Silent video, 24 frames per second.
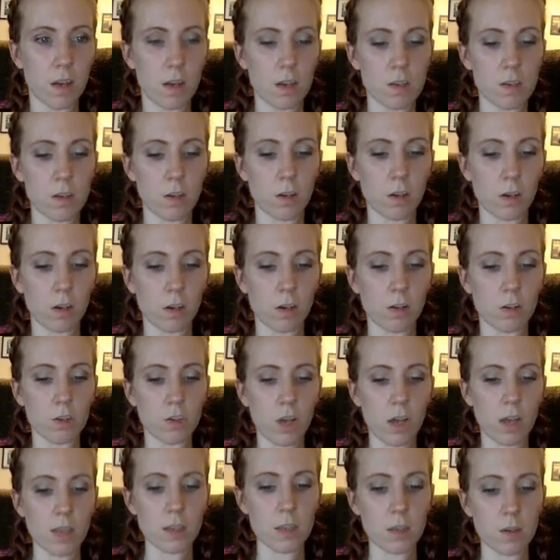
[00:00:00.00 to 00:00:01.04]
So you're
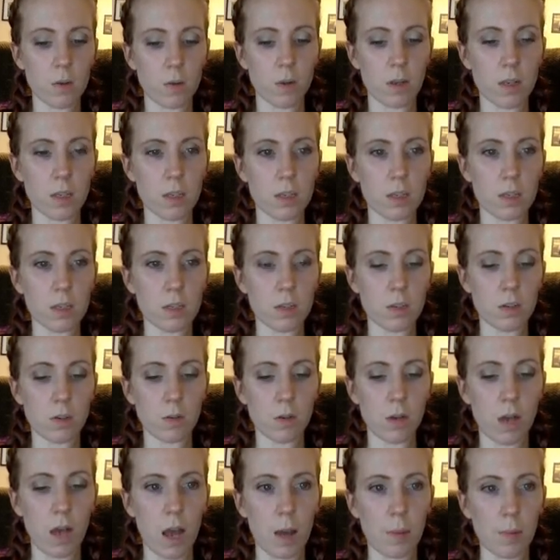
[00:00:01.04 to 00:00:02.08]
just going to
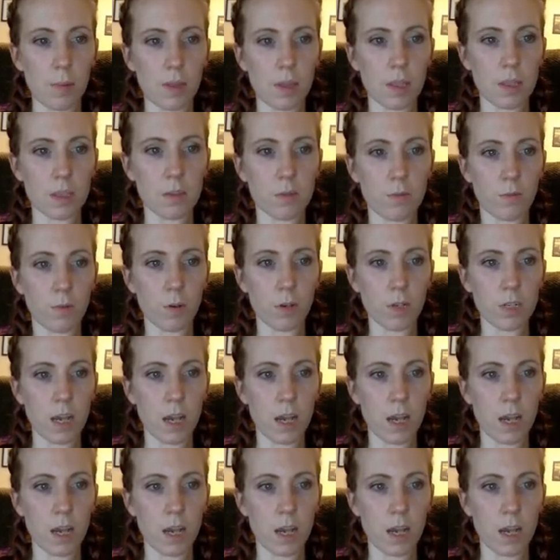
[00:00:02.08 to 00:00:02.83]
copy this 4